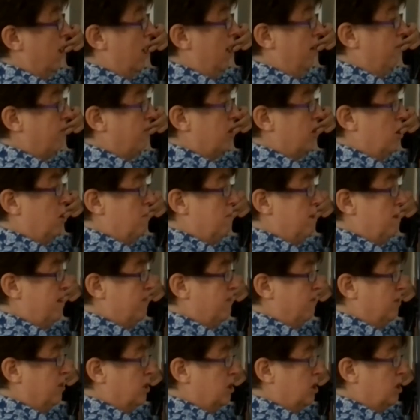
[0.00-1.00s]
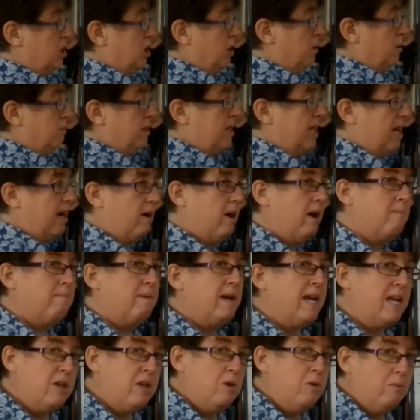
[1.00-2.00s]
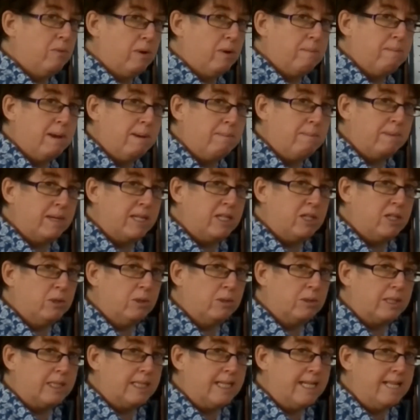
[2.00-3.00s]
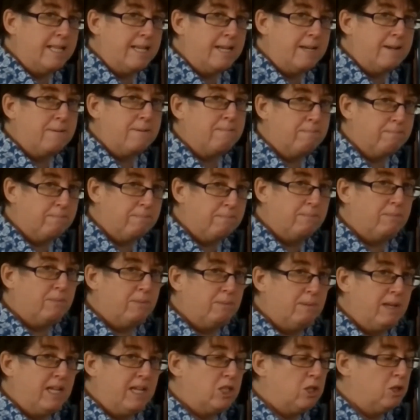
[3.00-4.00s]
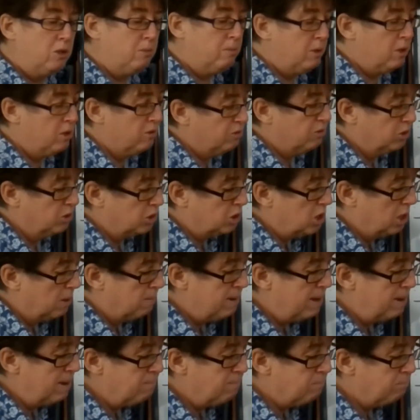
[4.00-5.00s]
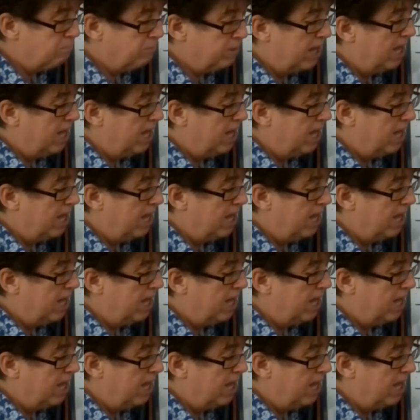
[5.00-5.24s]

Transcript: I forgot my full stop there. I bet you remembered yours, didn't you? Make sure you put your full stop in.